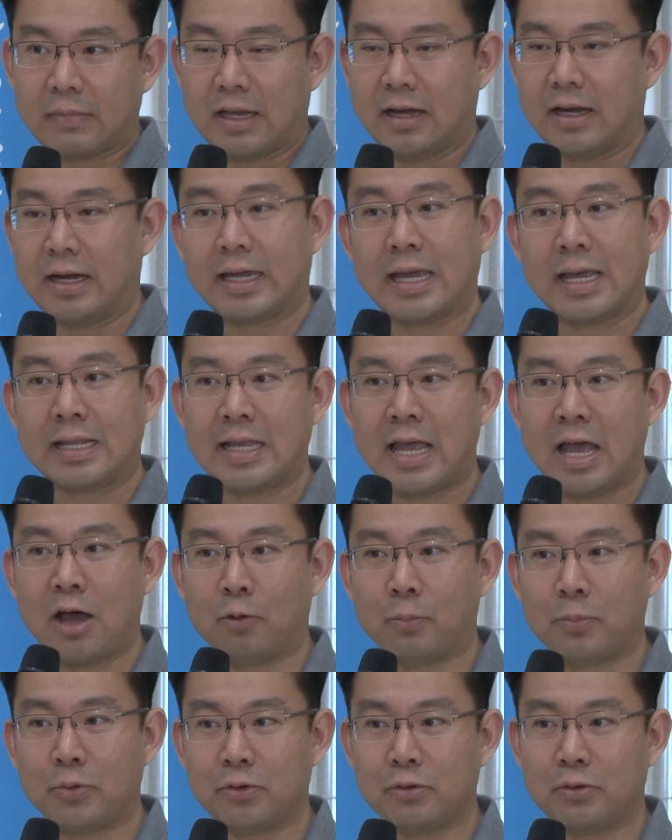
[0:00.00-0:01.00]
I can't
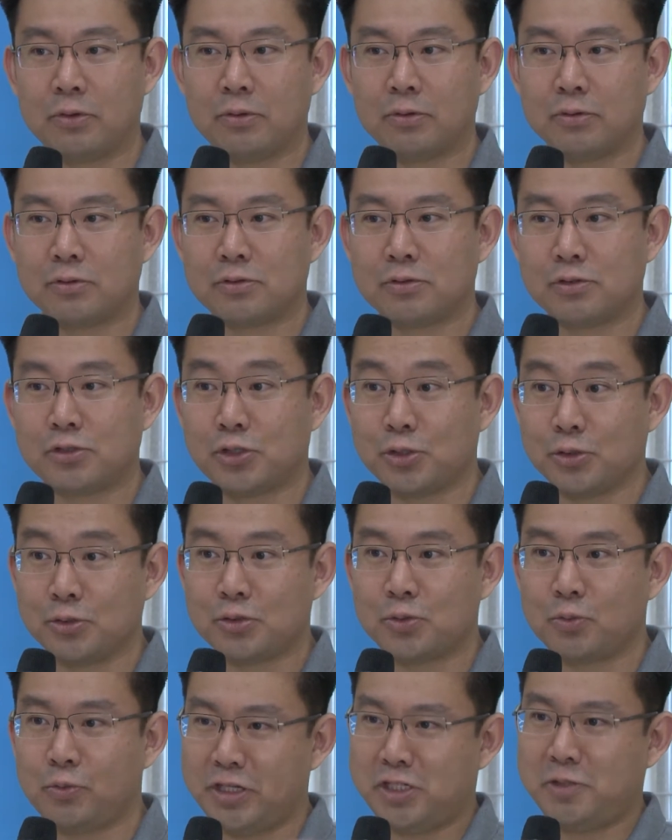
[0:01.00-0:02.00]
help you to
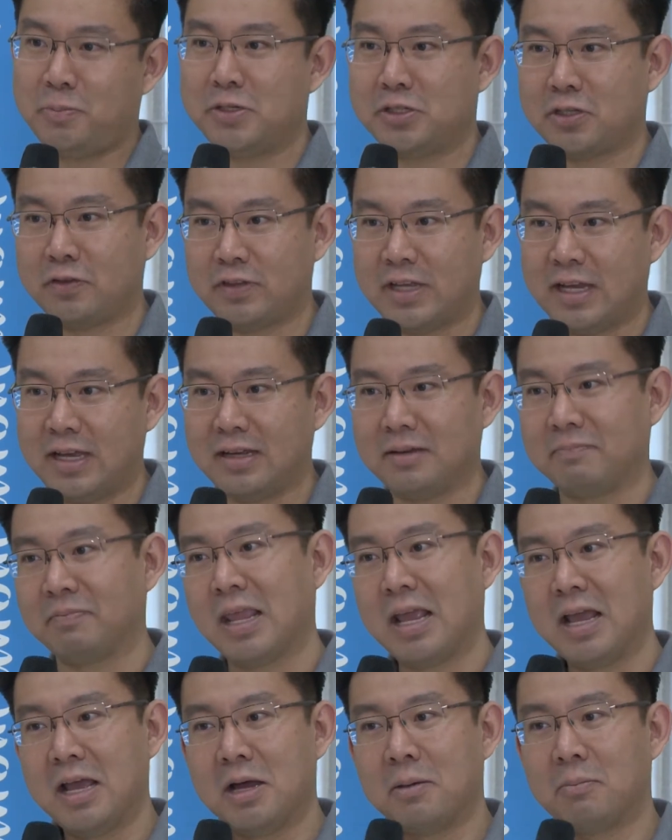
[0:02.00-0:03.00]
choose which piece of data,
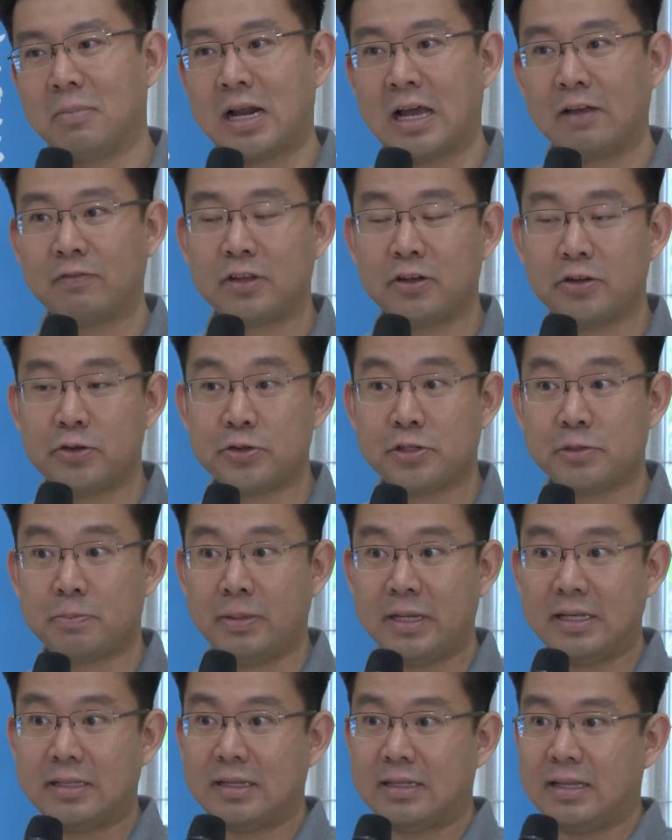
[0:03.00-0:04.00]
but after you
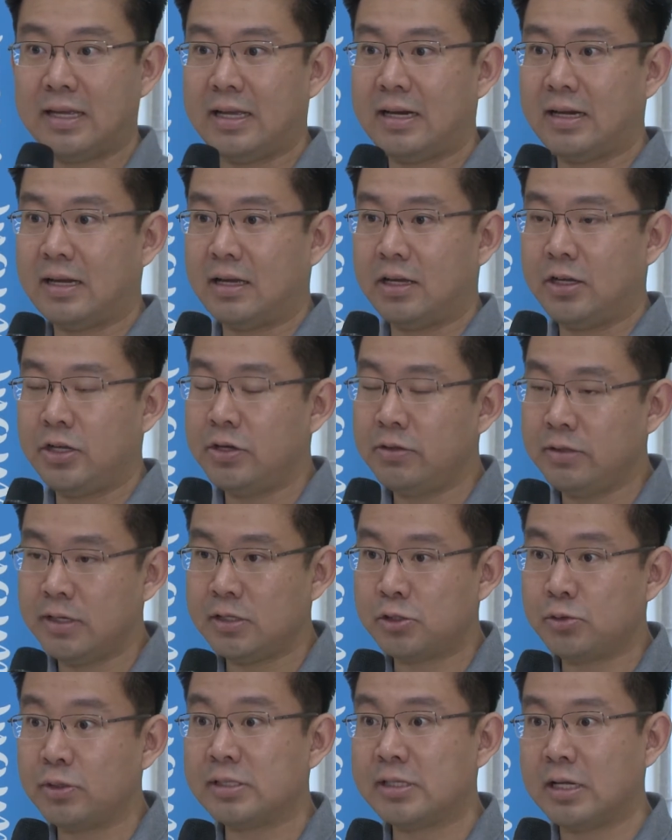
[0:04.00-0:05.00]
split the data, you
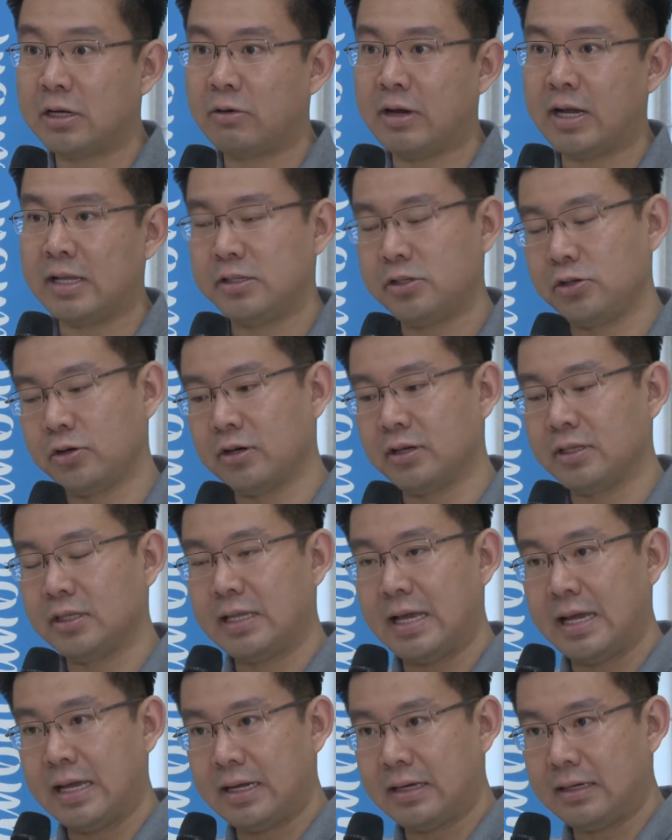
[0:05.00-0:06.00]
need to integrate your
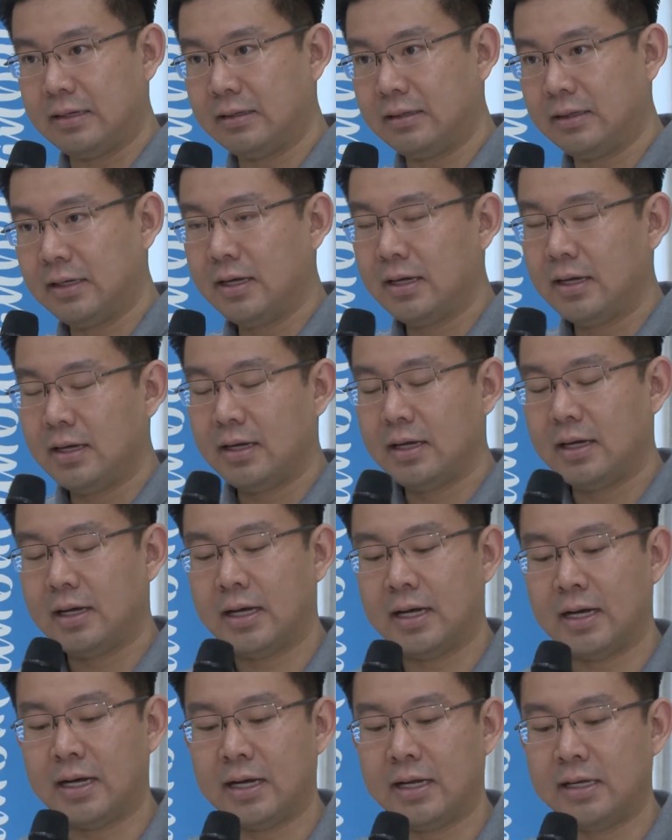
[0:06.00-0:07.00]
data
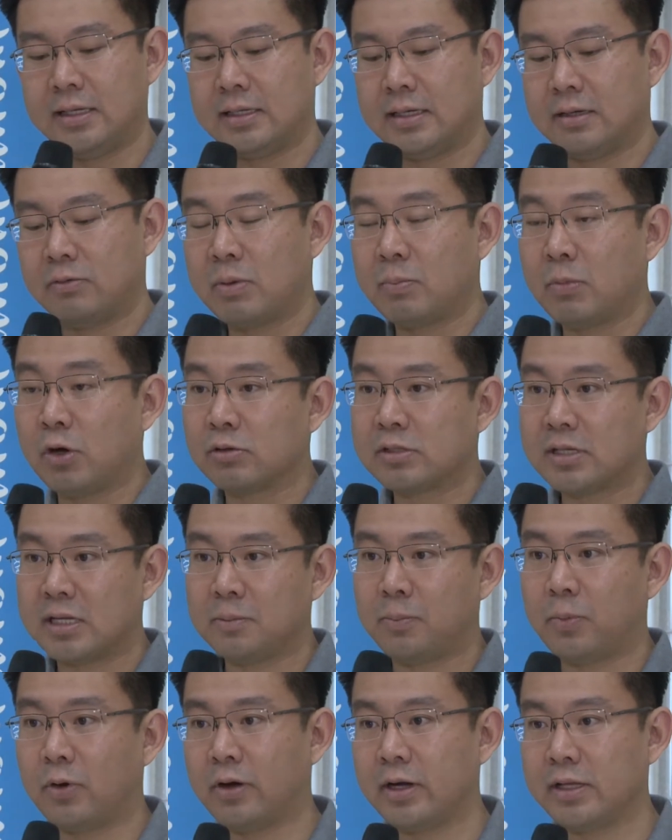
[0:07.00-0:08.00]
in the remote
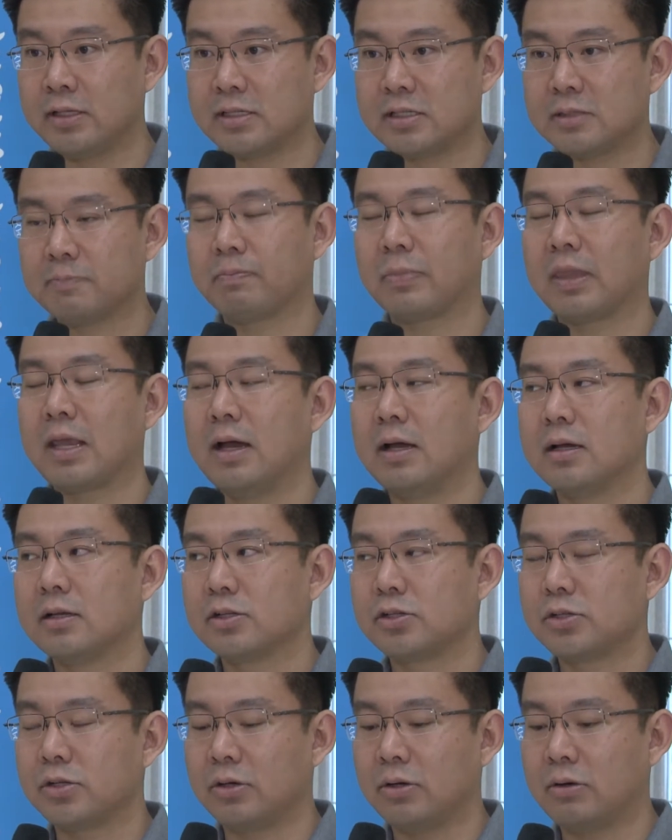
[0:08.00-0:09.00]
endpoints.
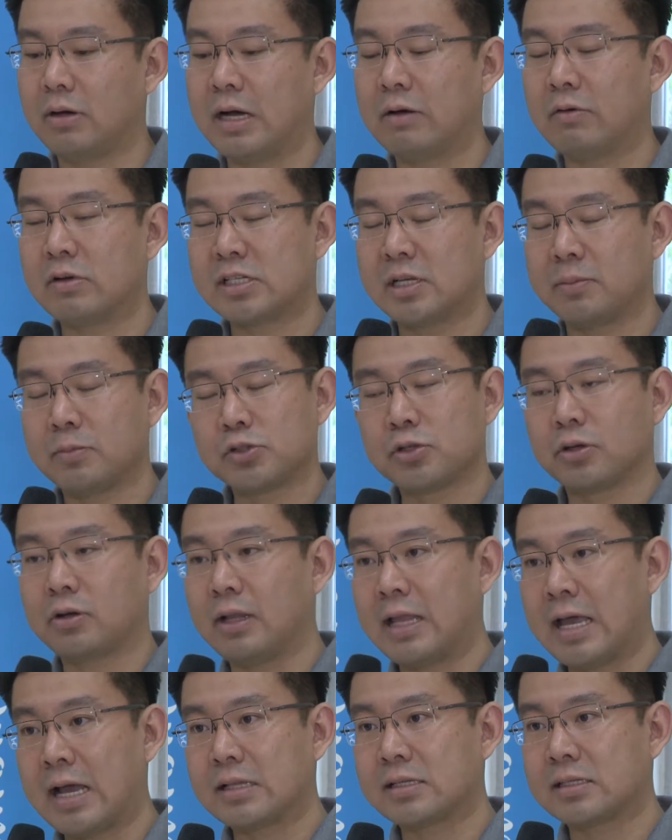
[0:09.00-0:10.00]
So I was able to
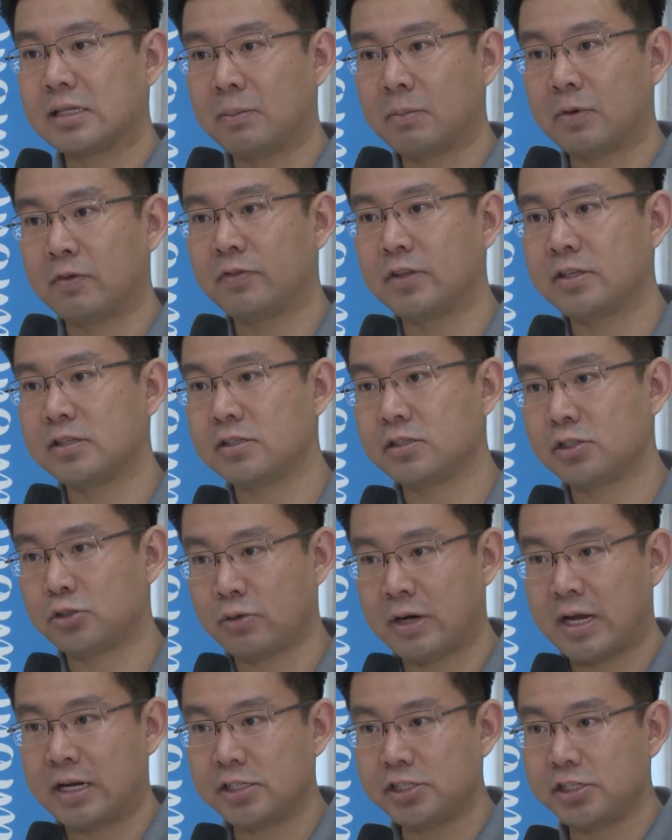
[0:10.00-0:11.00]
collect some of these
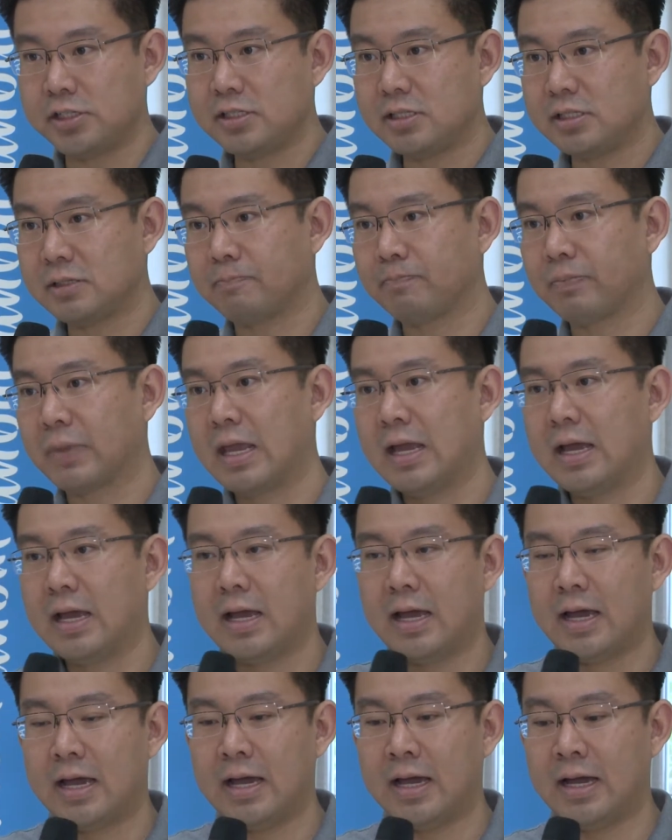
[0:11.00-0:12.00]
strategies.
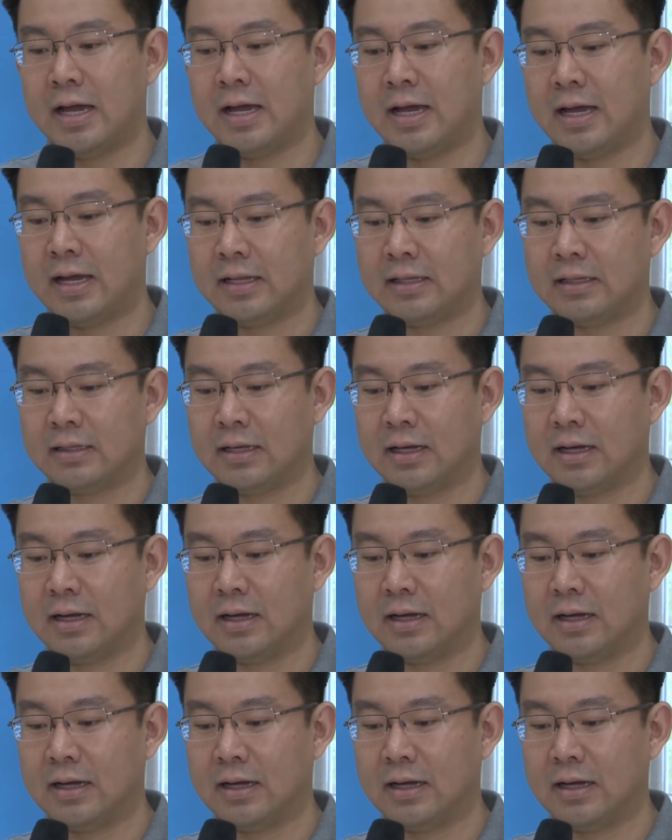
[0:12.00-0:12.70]
And